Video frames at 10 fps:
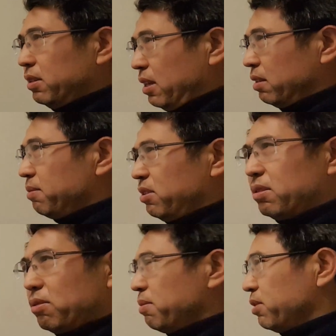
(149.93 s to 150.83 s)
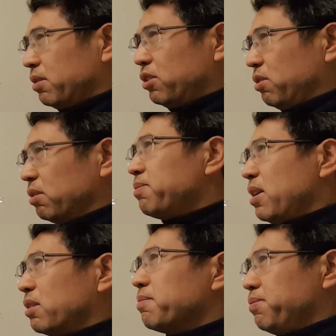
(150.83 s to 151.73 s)
sanding machine is almost, should
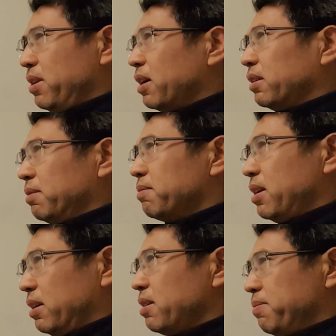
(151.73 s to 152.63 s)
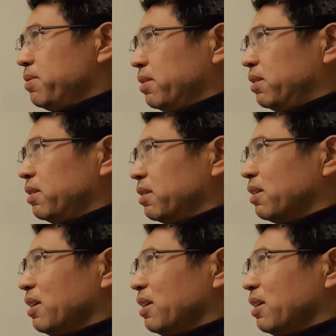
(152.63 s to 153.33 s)
be actually beyond my ability.